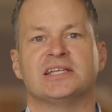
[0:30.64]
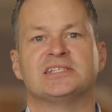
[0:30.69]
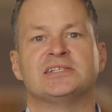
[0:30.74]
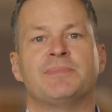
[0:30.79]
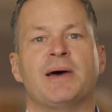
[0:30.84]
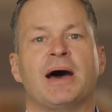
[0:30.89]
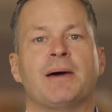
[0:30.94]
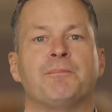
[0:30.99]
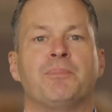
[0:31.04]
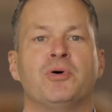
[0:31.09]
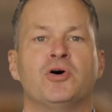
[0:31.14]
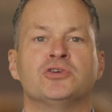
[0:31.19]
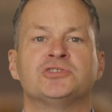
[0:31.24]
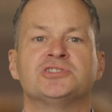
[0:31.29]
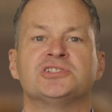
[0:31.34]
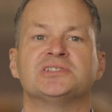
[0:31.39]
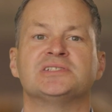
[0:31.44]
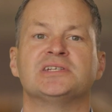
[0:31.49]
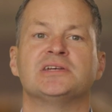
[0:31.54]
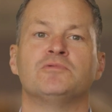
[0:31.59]
it's about
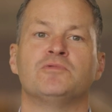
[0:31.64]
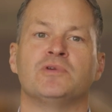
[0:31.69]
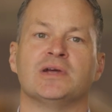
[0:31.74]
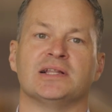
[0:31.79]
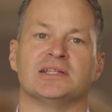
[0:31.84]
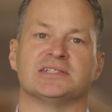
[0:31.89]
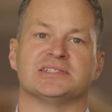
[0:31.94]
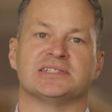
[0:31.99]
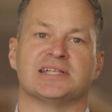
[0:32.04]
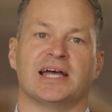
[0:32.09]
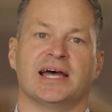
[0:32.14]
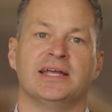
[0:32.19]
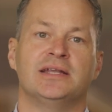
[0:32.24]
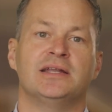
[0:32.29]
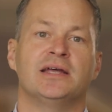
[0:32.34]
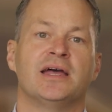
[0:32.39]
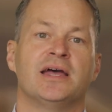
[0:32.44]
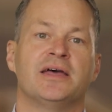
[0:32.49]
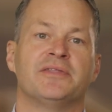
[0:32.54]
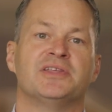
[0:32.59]
purchasing real estate
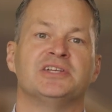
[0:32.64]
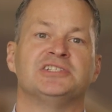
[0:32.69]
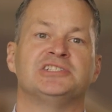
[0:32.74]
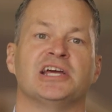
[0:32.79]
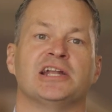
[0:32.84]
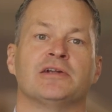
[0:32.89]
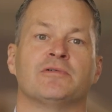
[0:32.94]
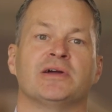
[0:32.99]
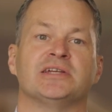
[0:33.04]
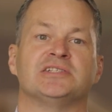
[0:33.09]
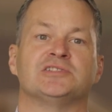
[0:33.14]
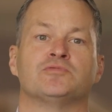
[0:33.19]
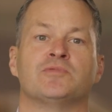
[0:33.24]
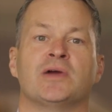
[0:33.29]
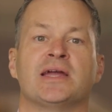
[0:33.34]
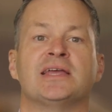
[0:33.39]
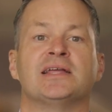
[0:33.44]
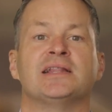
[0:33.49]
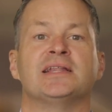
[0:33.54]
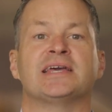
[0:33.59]
that generates
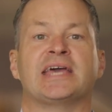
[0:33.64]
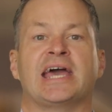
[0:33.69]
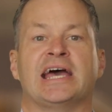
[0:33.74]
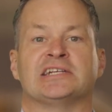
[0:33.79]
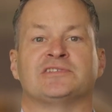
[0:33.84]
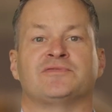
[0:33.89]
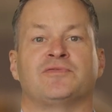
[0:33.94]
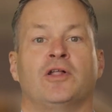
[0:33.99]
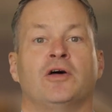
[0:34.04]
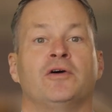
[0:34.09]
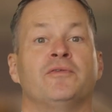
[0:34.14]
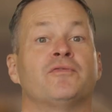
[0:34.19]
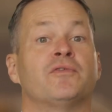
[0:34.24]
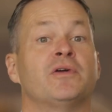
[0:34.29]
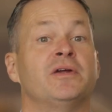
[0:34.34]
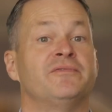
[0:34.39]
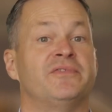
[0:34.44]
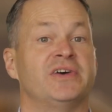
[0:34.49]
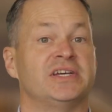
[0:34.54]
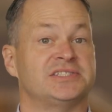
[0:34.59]
regular cash flow for
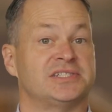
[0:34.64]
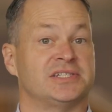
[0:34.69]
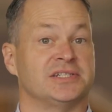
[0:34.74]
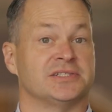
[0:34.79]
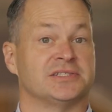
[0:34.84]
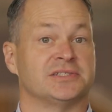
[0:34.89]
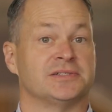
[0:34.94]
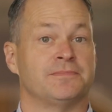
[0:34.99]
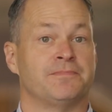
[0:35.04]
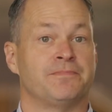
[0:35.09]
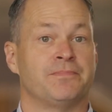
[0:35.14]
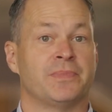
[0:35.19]
investors.